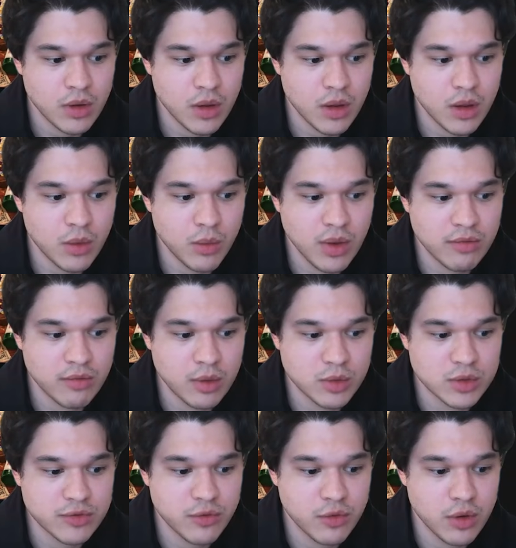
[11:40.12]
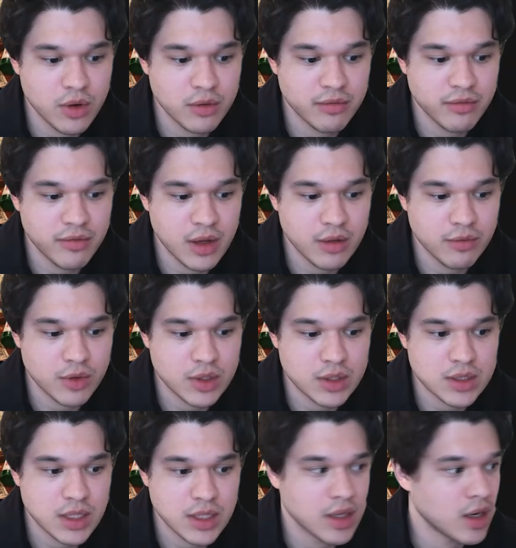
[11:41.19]
And we have image 4 and 5. We're gonna
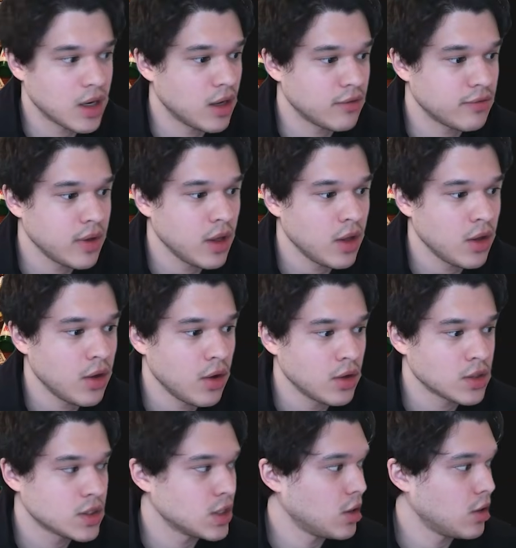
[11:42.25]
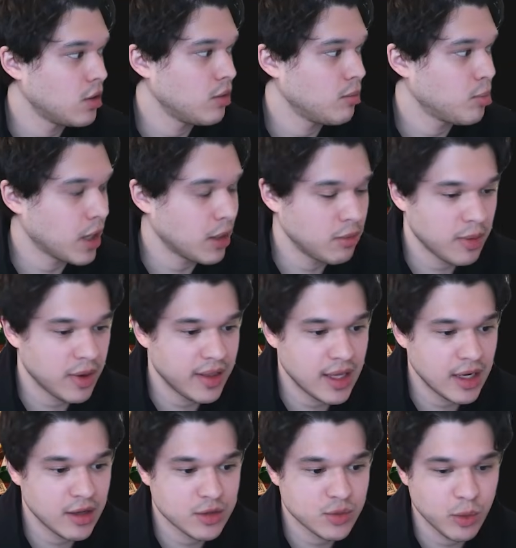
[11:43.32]
send that off. So probably by the
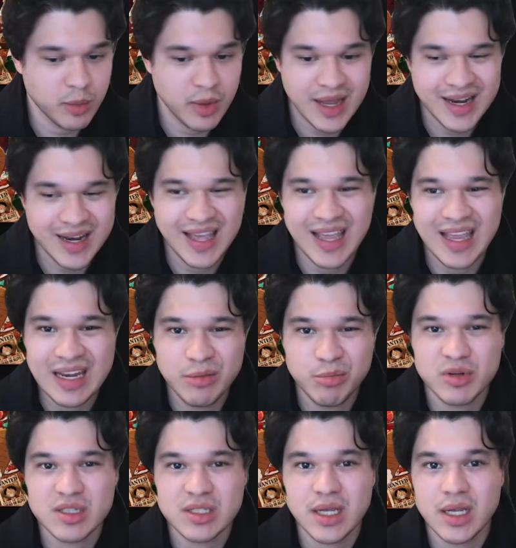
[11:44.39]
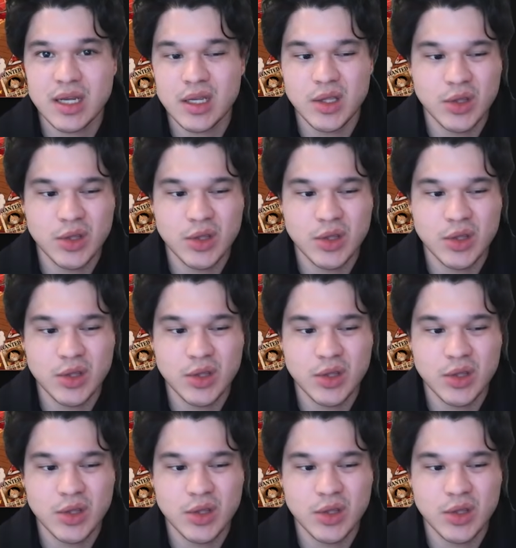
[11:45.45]
end of this, we'll be at 80%